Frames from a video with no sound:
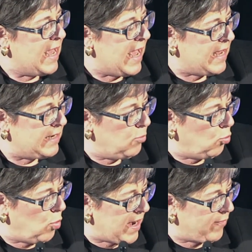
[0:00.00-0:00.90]
at
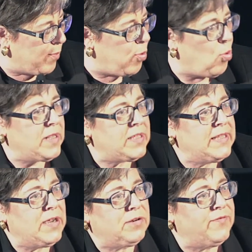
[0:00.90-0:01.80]
whatever point in
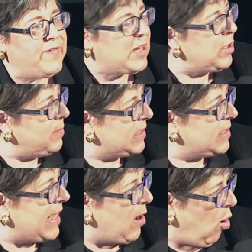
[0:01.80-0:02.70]
their development
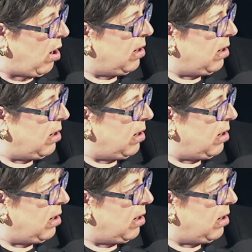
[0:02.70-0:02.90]
they are.